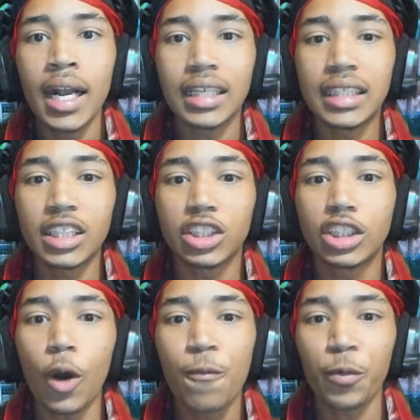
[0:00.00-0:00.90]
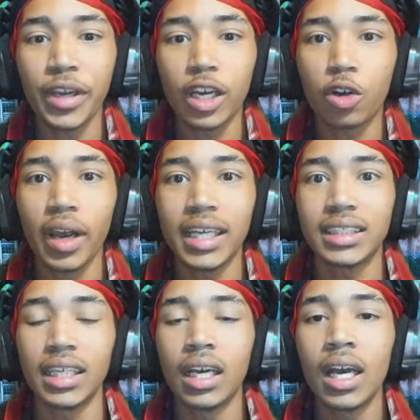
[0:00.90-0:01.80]
because this is so freaking
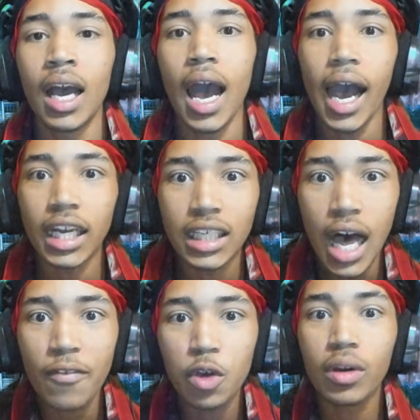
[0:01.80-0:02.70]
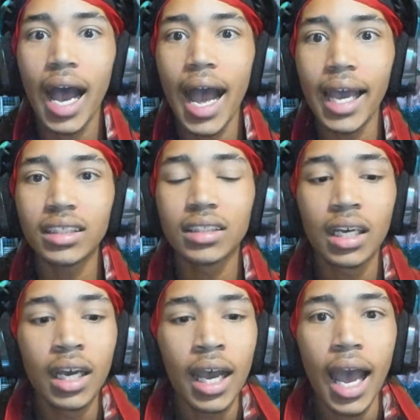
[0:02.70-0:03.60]
crazy. I love you guys.
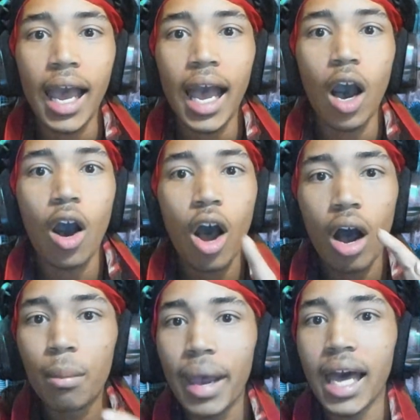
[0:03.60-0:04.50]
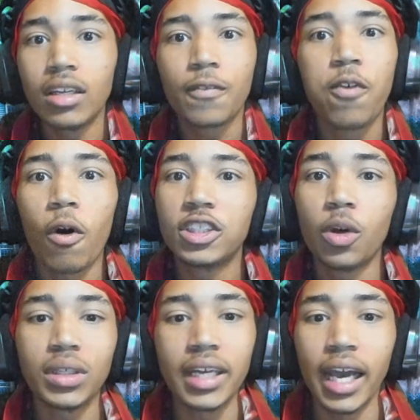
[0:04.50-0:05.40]
Oh man, look forward
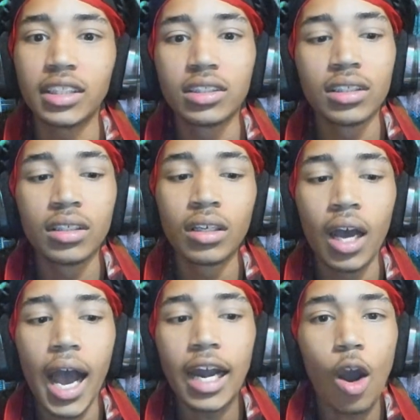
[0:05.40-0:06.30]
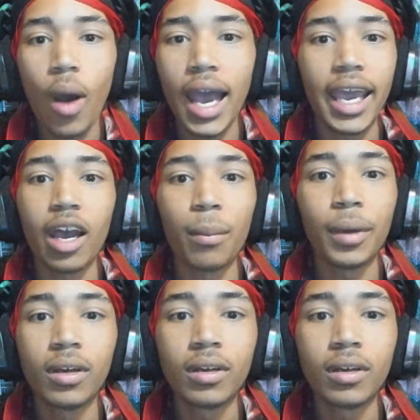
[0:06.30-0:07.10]
to what's next. I know I am.